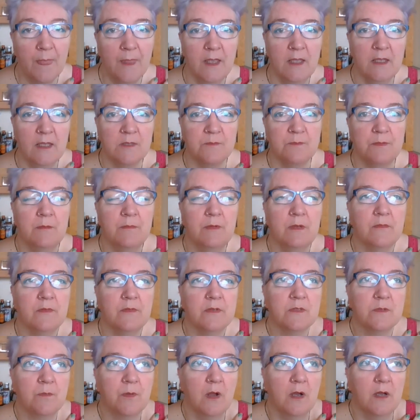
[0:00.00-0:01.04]
it's been a bit of a
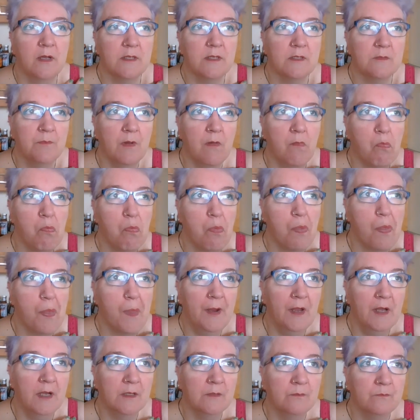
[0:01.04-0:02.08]
surprise, but
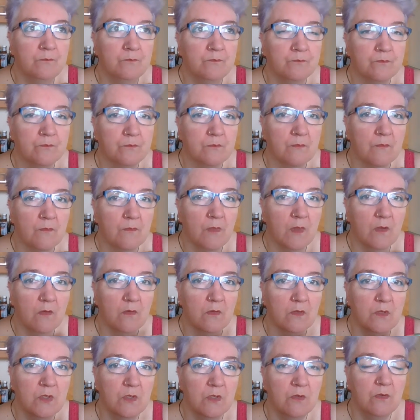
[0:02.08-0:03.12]

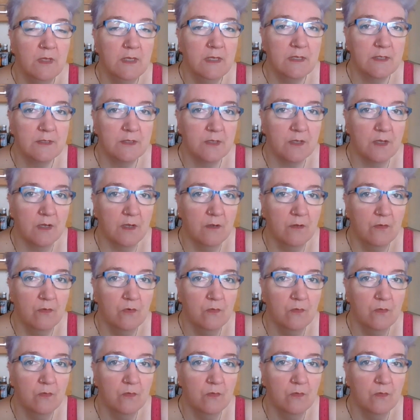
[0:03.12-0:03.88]
2 years ago,